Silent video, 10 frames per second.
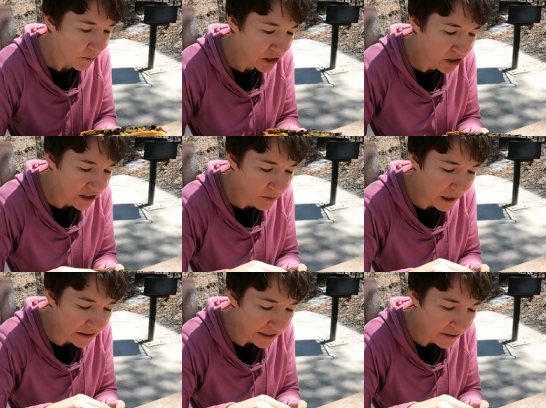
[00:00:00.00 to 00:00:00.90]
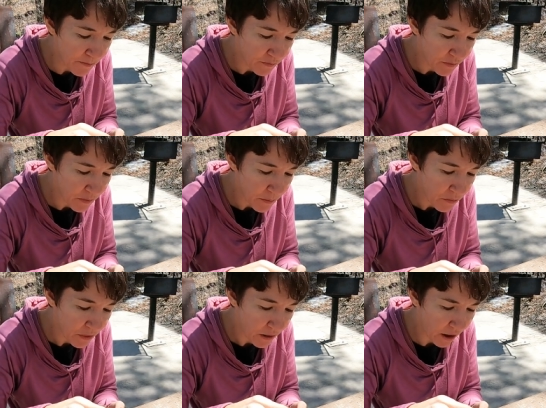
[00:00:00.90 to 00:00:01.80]
My cheese melted.
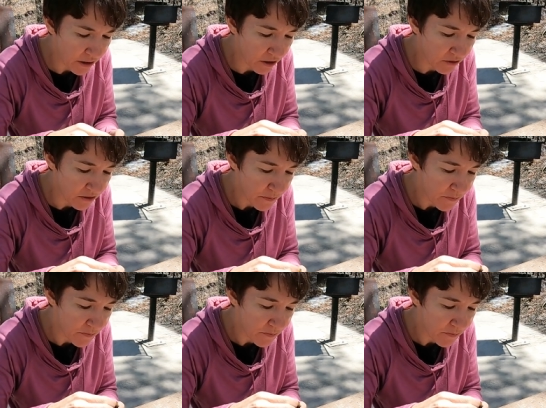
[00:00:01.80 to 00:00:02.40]
Kind of.